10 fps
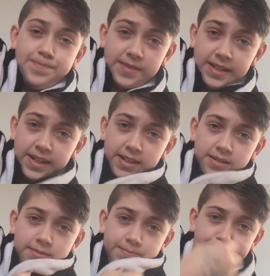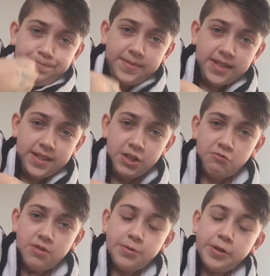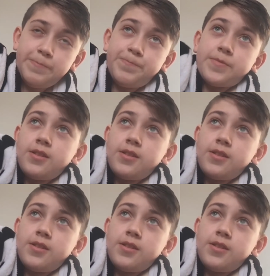link in the description.